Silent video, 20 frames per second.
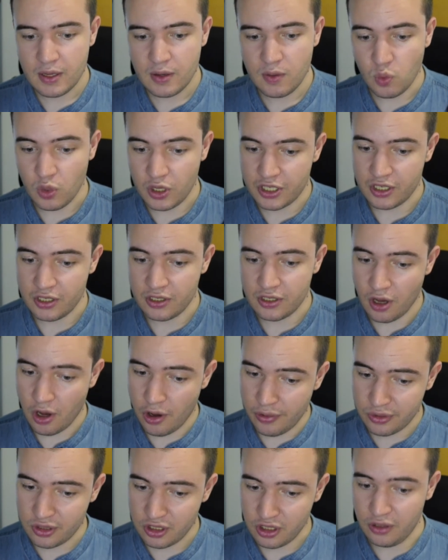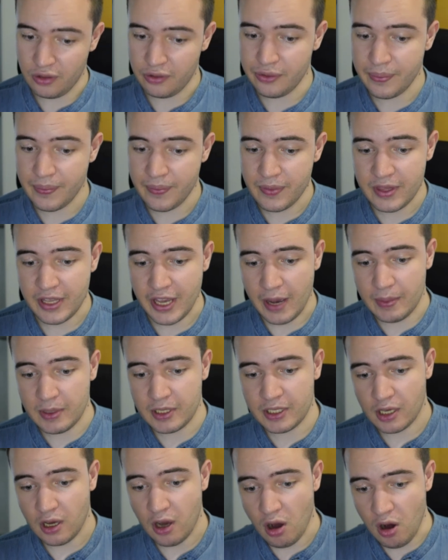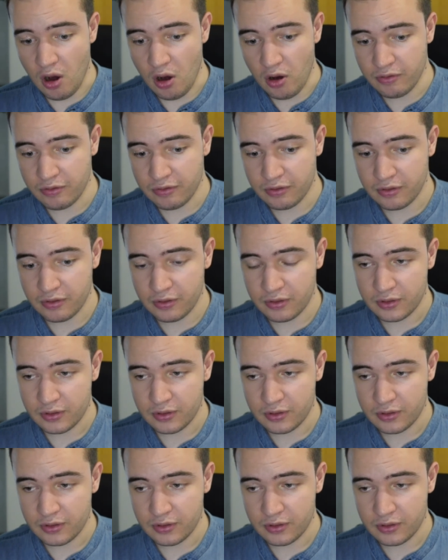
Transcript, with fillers: which is also the Abbot of